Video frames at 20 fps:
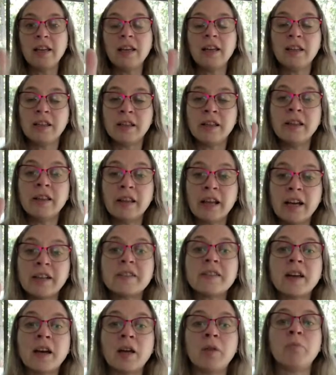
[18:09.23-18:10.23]
in
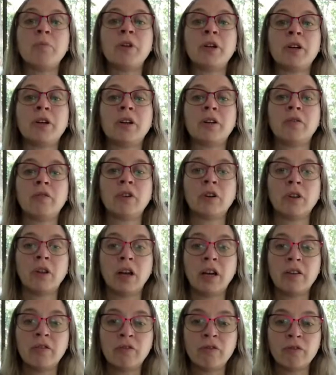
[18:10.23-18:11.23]
that time period of your
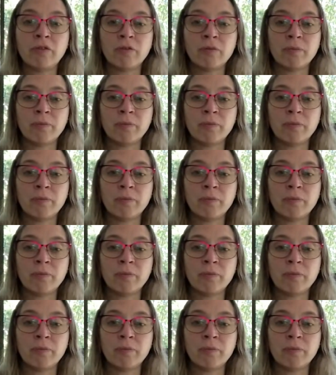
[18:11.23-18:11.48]
life?